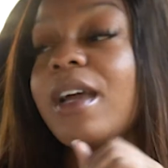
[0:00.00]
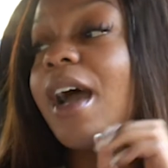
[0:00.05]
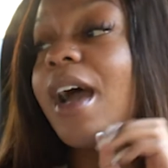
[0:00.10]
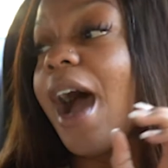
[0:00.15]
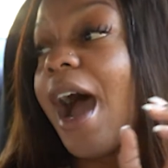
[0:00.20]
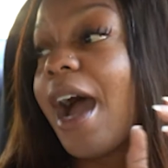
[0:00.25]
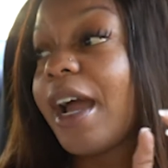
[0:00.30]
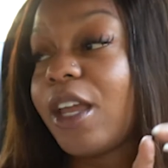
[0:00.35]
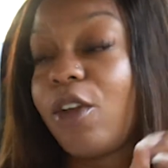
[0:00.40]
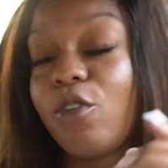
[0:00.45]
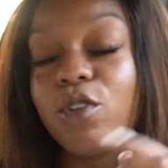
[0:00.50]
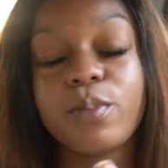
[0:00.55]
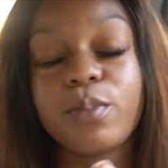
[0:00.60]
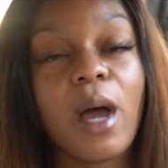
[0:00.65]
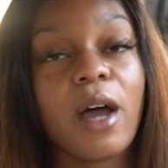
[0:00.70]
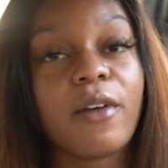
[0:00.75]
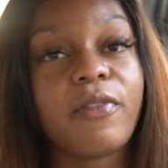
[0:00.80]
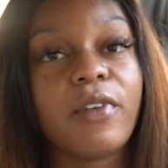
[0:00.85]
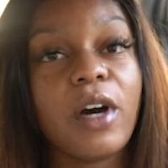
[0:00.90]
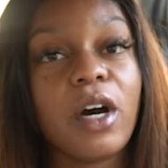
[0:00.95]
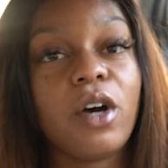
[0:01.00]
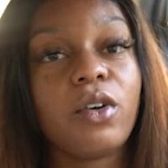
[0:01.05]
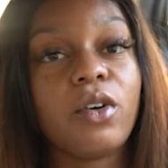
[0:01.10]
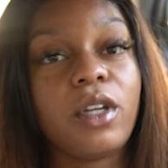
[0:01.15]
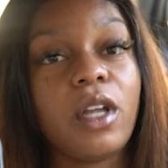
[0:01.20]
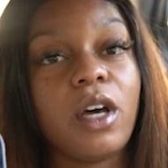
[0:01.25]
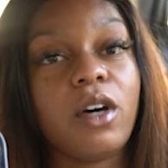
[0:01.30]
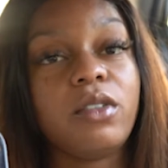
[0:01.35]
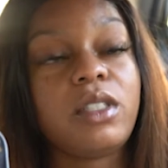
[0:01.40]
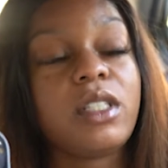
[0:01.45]
I can use my
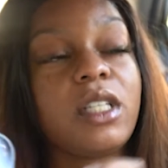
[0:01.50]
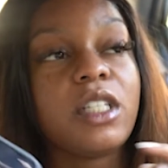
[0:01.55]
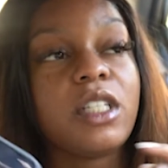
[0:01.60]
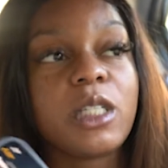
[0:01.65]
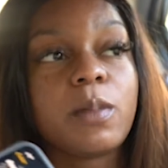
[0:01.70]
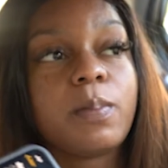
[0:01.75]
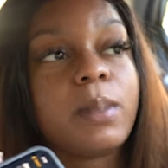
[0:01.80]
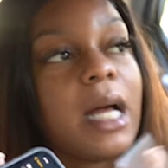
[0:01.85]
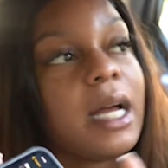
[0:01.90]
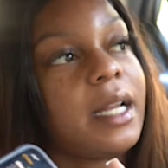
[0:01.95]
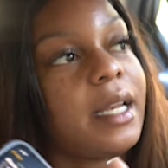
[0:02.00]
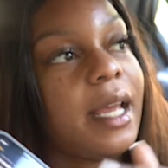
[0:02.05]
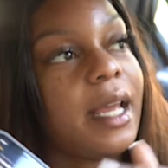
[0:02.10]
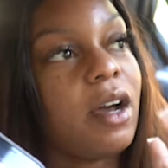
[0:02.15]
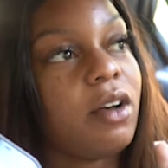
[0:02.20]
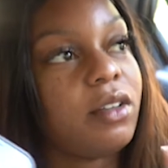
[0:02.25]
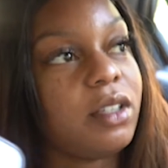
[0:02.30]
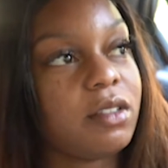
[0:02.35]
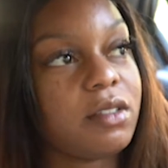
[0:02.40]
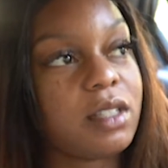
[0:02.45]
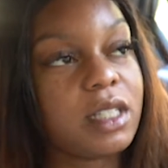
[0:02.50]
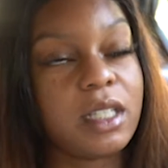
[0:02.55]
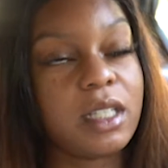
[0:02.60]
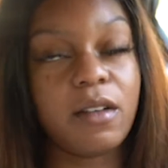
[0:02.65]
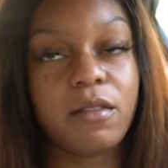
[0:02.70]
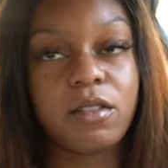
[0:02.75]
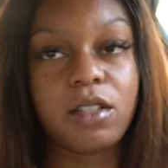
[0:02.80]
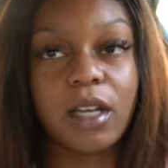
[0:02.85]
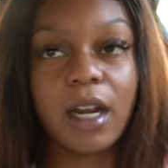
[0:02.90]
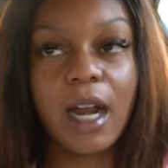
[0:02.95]
phone notes to just plot down little
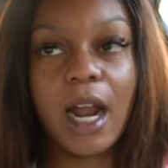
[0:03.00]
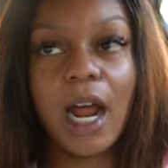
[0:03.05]
stuff so that